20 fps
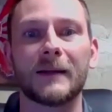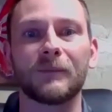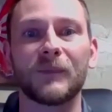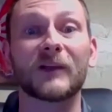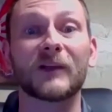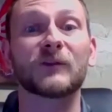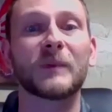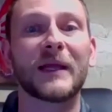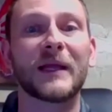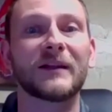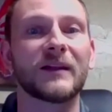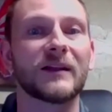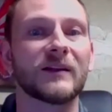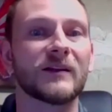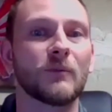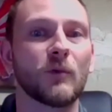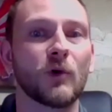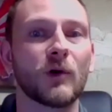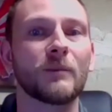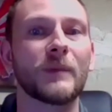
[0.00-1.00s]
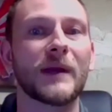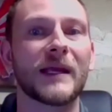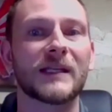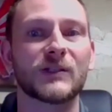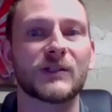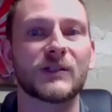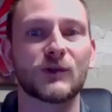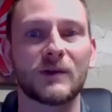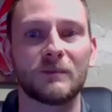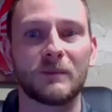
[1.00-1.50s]
expand it into more
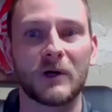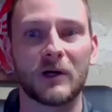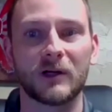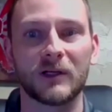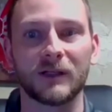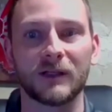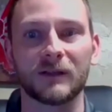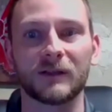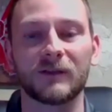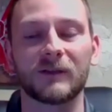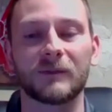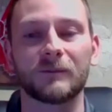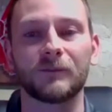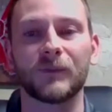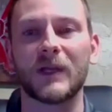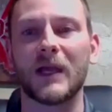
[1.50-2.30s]
mainstream markets.